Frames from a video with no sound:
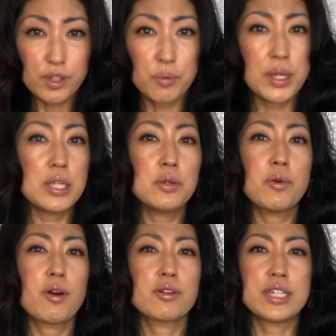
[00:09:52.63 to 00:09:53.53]
when
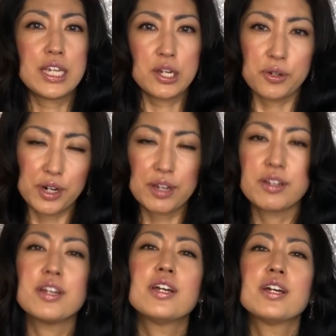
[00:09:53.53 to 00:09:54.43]
you are
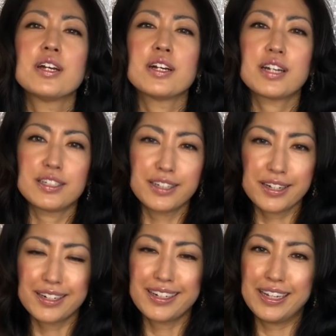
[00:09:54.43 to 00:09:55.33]
decoding a
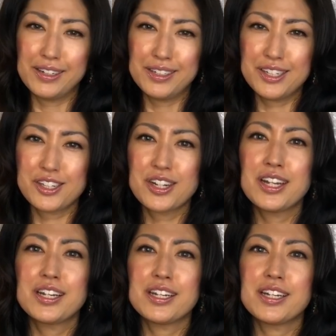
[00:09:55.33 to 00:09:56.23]
Katakana English,
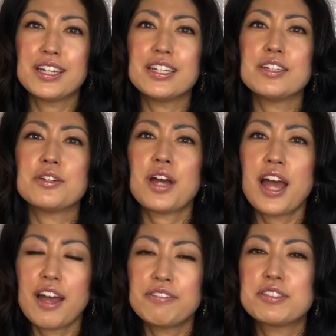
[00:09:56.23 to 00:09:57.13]
you
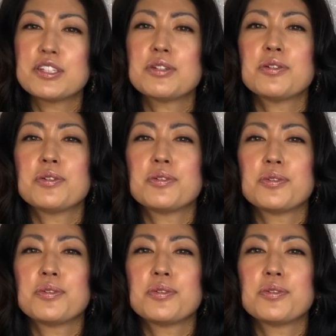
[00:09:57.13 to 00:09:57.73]
have to